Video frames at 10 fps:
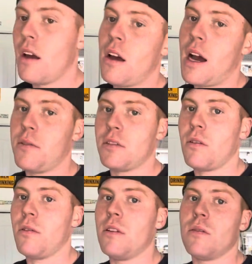I was
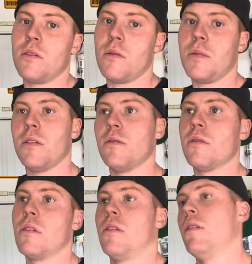told this was a built
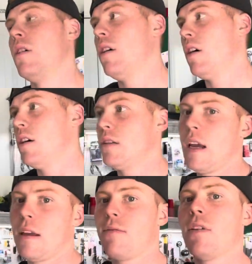to
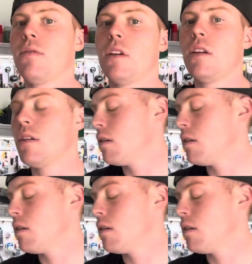850